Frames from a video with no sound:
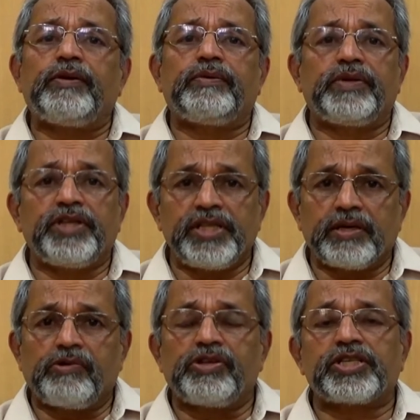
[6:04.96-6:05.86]
of or in the
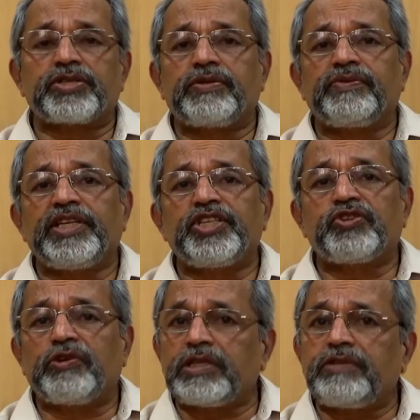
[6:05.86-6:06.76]
context of the
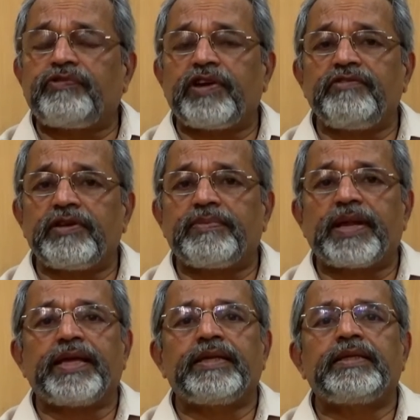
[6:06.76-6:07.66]
12th five-year
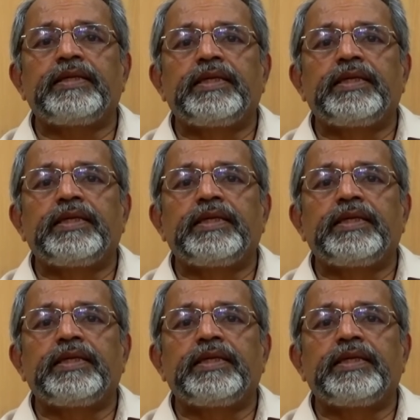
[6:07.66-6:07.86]
plan,